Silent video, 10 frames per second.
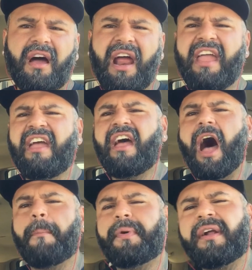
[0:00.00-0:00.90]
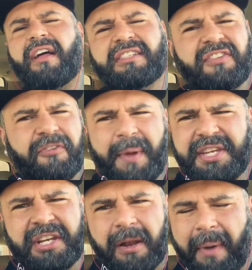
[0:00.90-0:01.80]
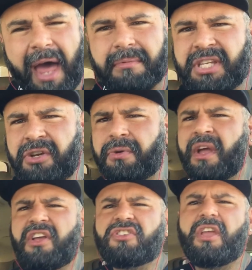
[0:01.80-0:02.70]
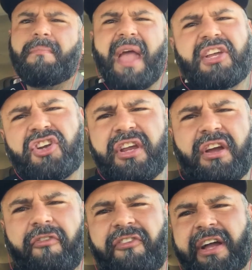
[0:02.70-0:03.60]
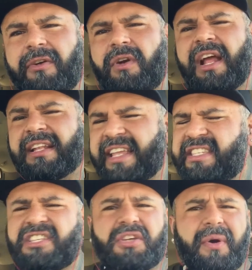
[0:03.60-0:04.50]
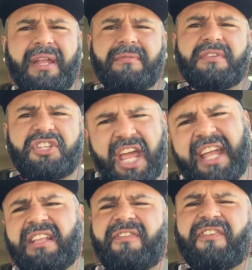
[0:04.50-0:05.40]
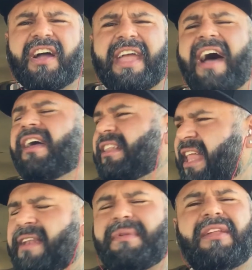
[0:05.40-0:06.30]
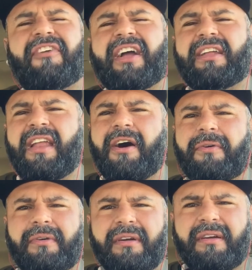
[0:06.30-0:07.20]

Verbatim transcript: All right. I'll put all his information in the bottom too. So you make sure you go fucking listen to it, check it the fuck out, and let me fucking know.